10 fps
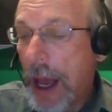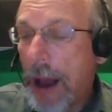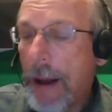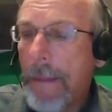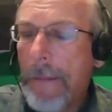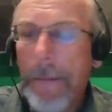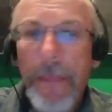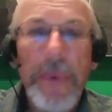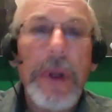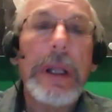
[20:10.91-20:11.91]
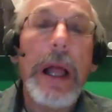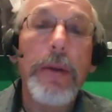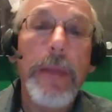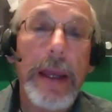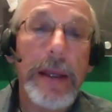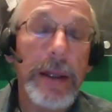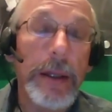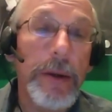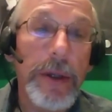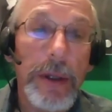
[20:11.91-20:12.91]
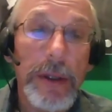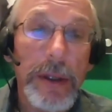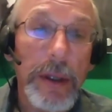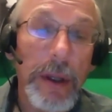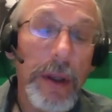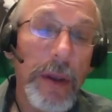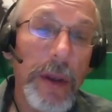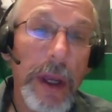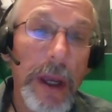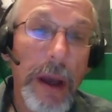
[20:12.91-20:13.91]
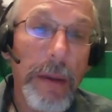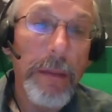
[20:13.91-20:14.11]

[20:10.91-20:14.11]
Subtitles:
Cloud-based solutions. The